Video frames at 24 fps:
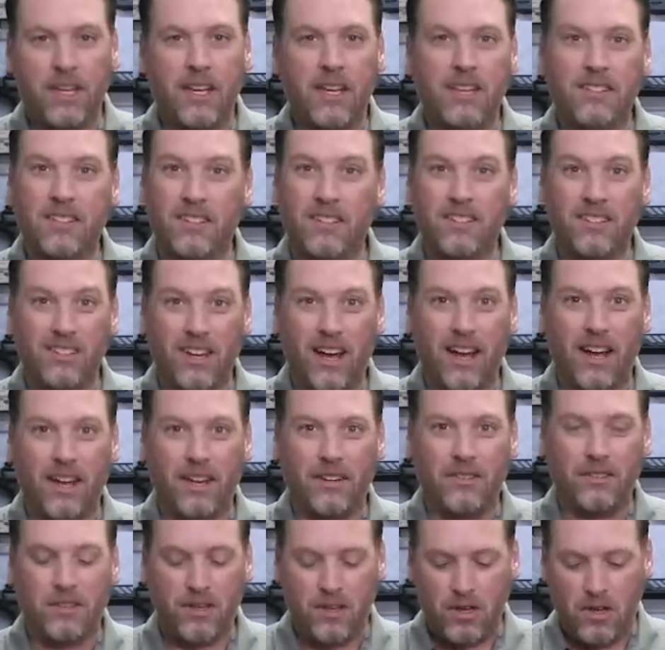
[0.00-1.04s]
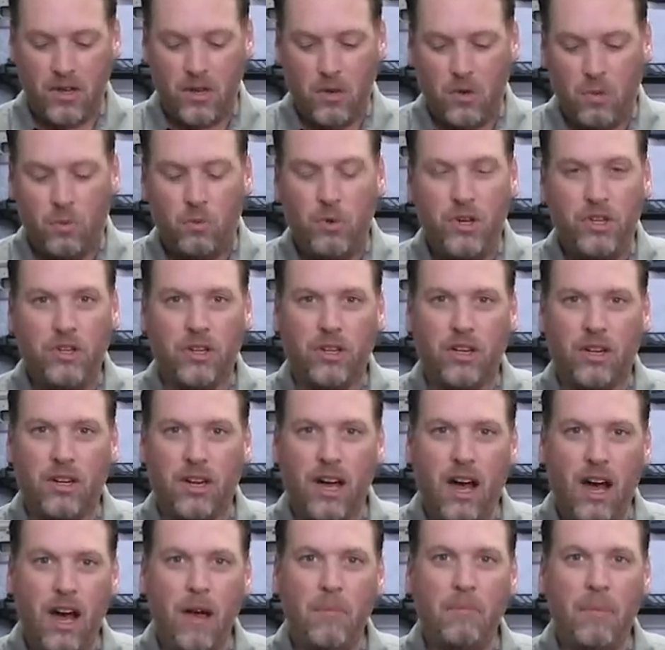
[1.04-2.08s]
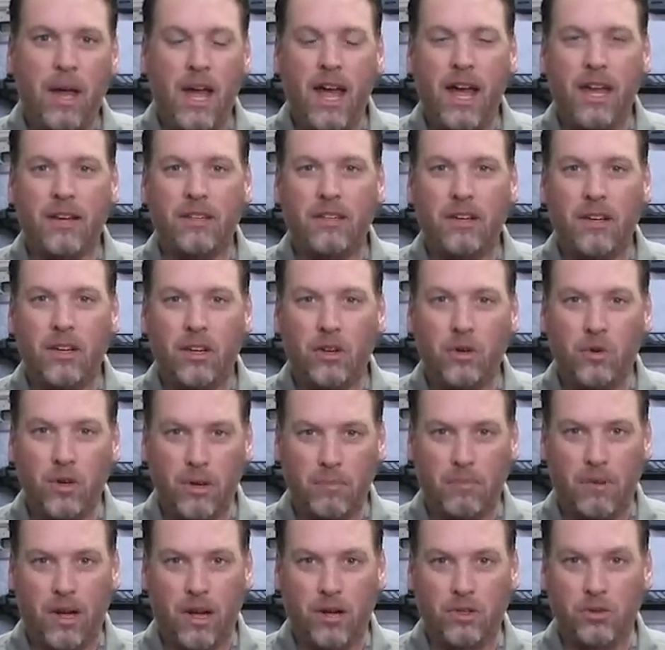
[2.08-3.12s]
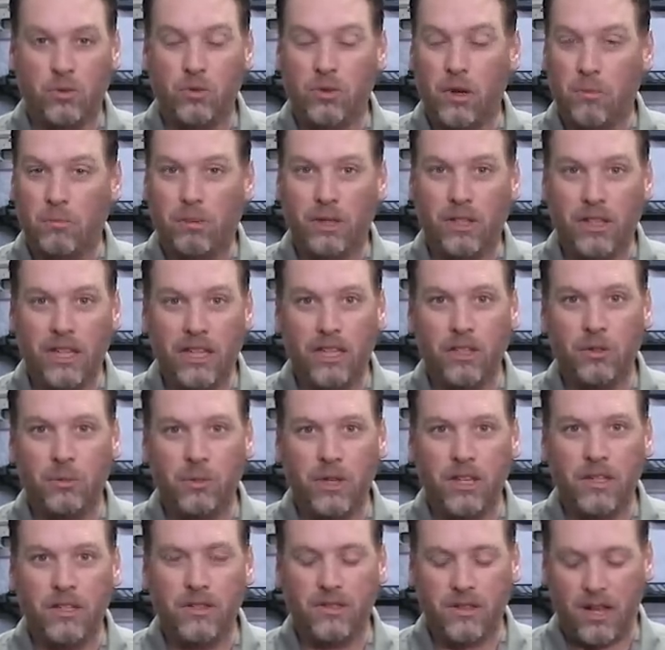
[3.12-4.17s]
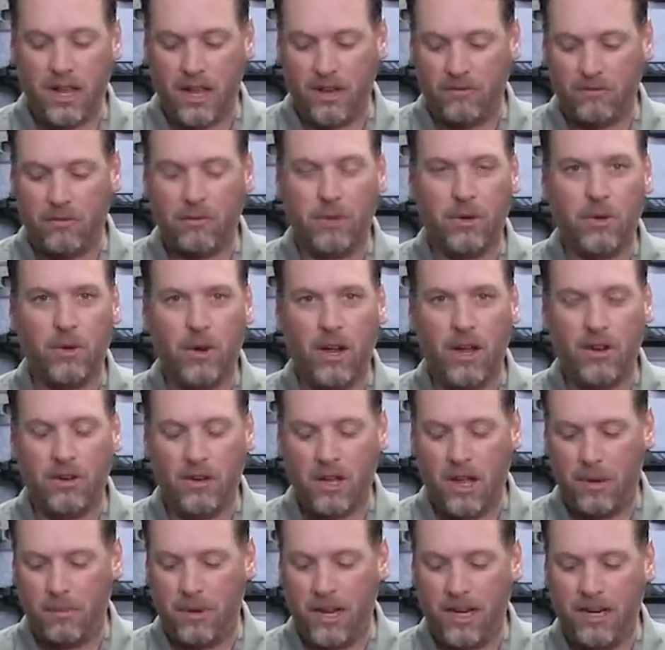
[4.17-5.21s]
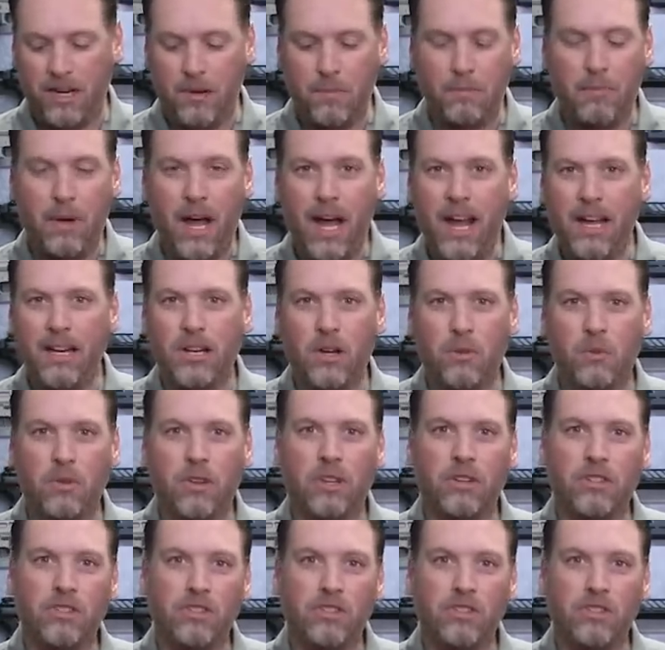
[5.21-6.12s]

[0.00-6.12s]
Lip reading: is its size. We took a compact grip module, completely redesigned from the ground up, and combined it with a